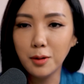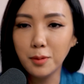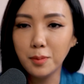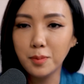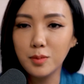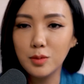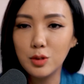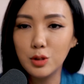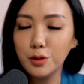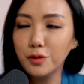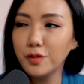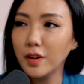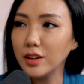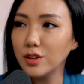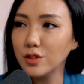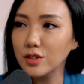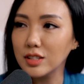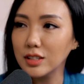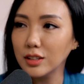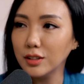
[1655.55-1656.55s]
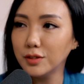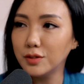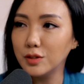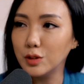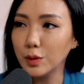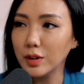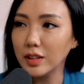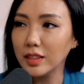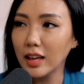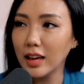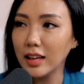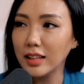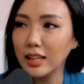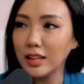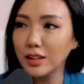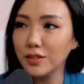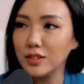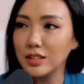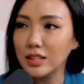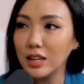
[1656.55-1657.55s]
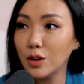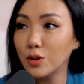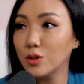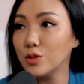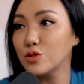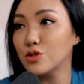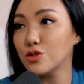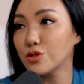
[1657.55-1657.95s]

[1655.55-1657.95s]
Do you find yourself doing that at the end of the day,